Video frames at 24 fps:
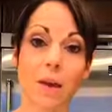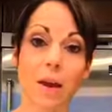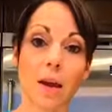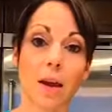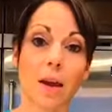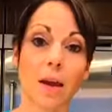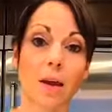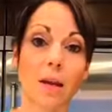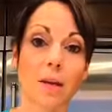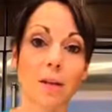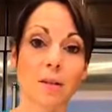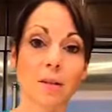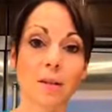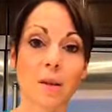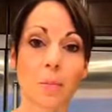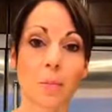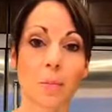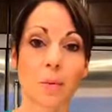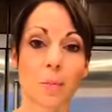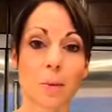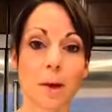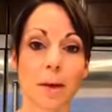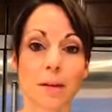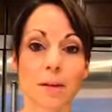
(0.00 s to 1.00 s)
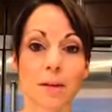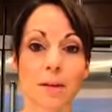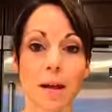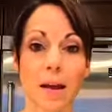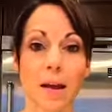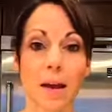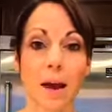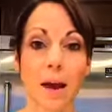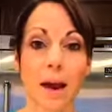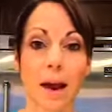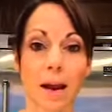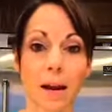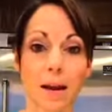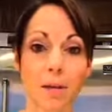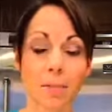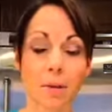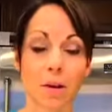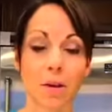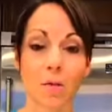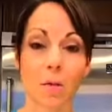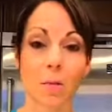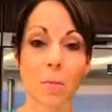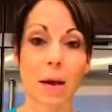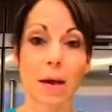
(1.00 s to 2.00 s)
a supplement that I am
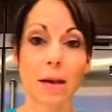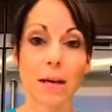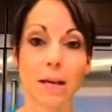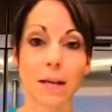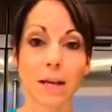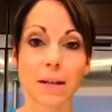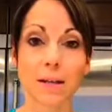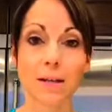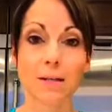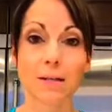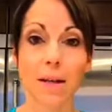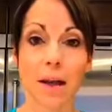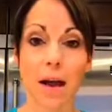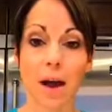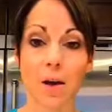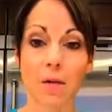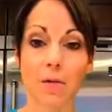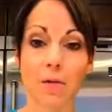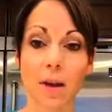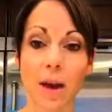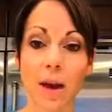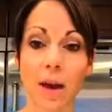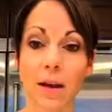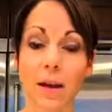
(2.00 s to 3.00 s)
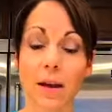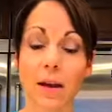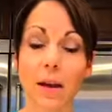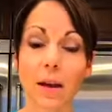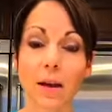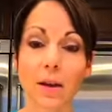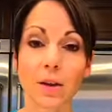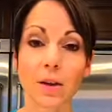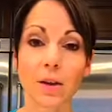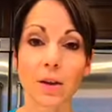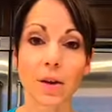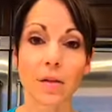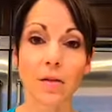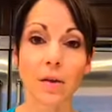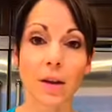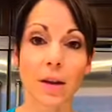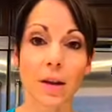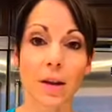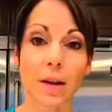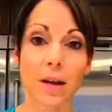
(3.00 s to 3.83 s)
giving my kids now that, you know,